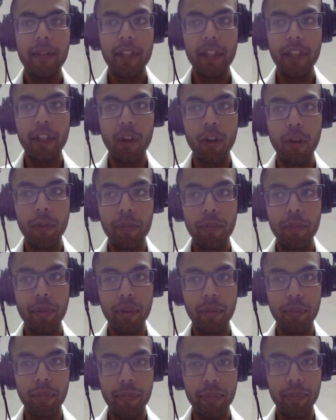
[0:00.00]

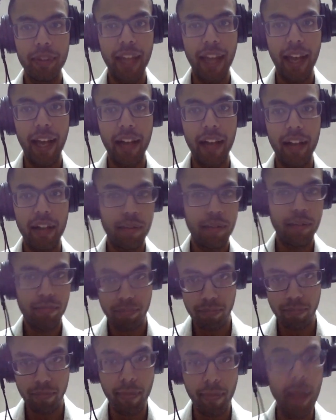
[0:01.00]
that
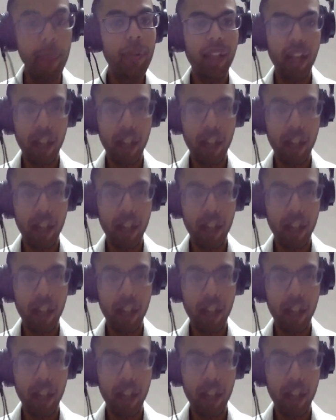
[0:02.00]
maybe